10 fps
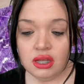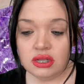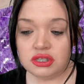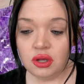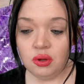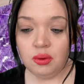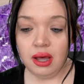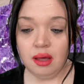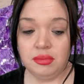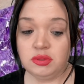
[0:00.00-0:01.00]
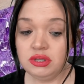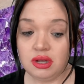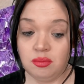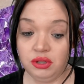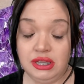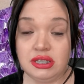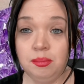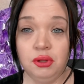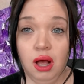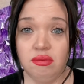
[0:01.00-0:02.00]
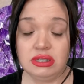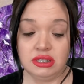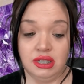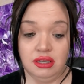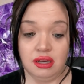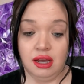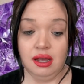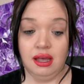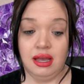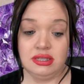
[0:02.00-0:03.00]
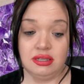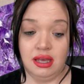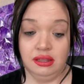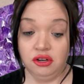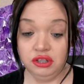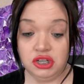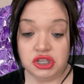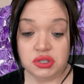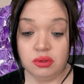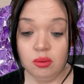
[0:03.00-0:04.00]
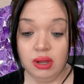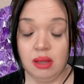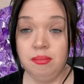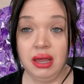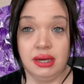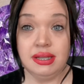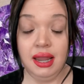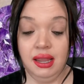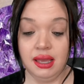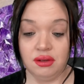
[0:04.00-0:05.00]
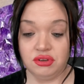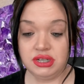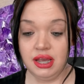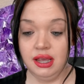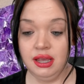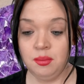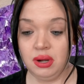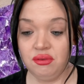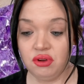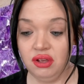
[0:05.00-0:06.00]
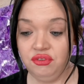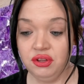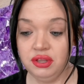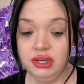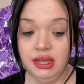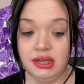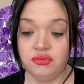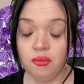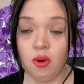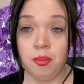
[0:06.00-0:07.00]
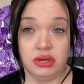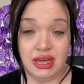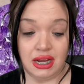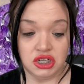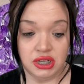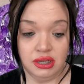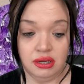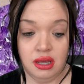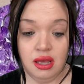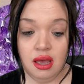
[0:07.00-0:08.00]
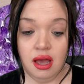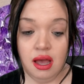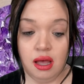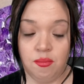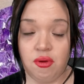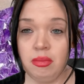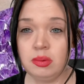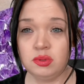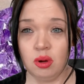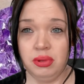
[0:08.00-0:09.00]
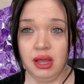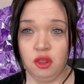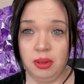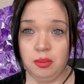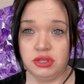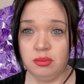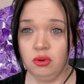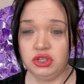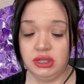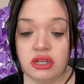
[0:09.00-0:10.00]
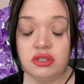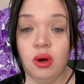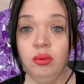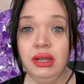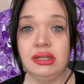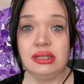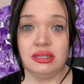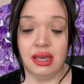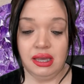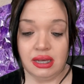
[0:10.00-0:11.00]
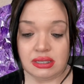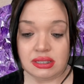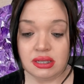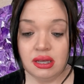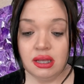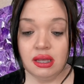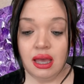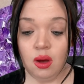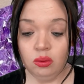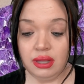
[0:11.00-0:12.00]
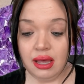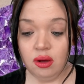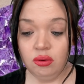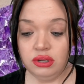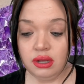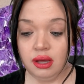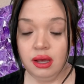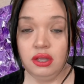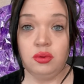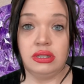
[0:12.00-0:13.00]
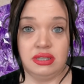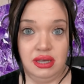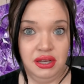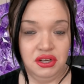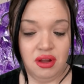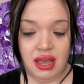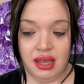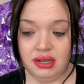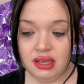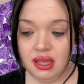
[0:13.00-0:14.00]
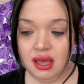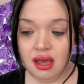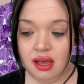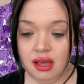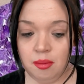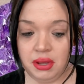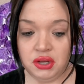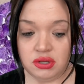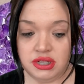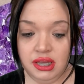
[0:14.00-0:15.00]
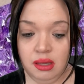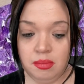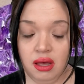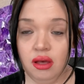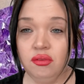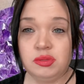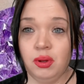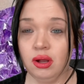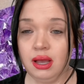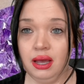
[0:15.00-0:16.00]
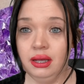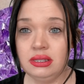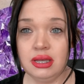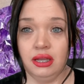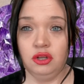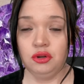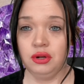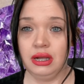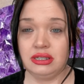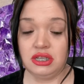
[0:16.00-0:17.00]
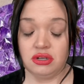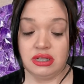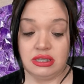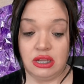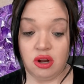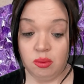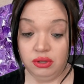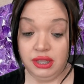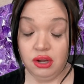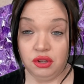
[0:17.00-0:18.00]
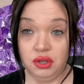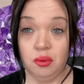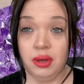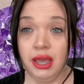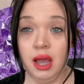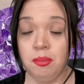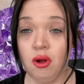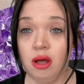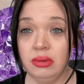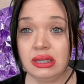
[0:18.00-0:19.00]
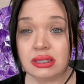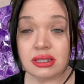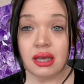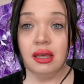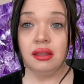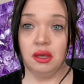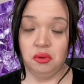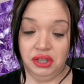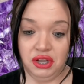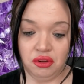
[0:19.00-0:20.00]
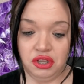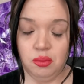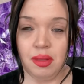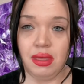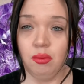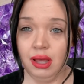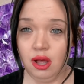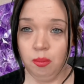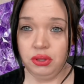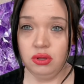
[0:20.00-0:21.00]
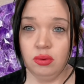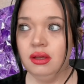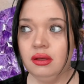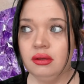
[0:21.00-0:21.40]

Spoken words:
So this one's really simple, obviously. I literally just do it when I'm meditating every day and whenever I feel the need for more protection from absorbing other people's emotions. So you don't need to say it out loud, you can say it in your head, and your team of spirit guides and your ancestors, etc., will hear you, okay? I promise they will hear you and they will help you